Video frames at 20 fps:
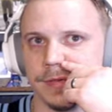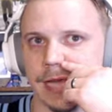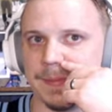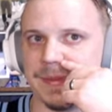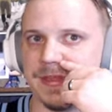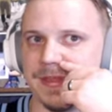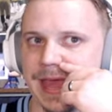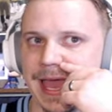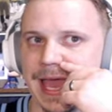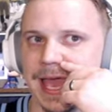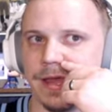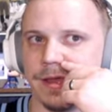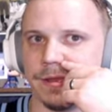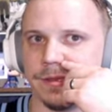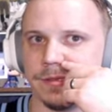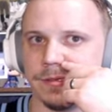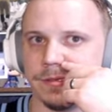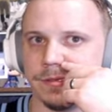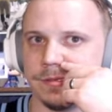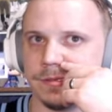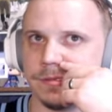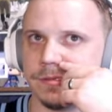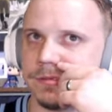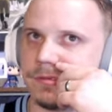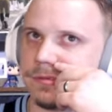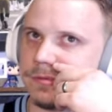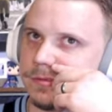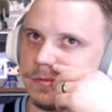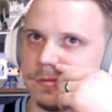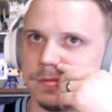I mean, that.
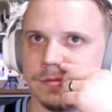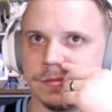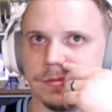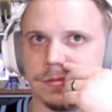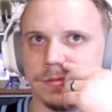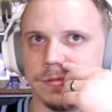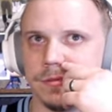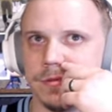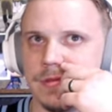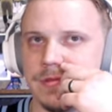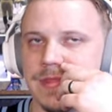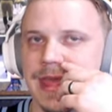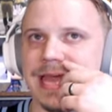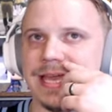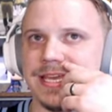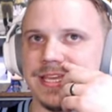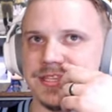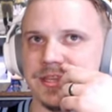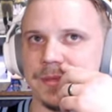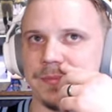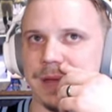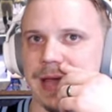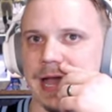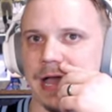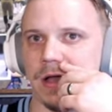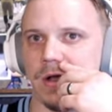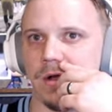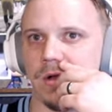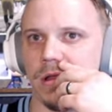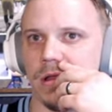That is
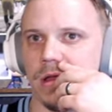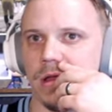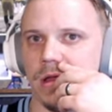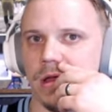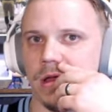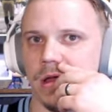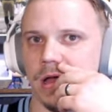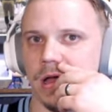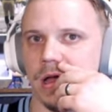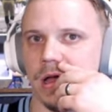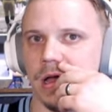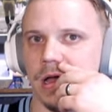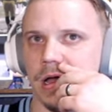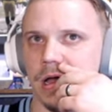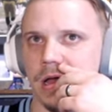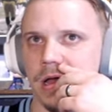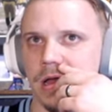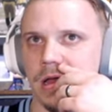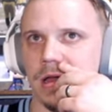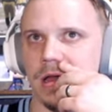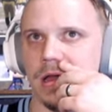about uh,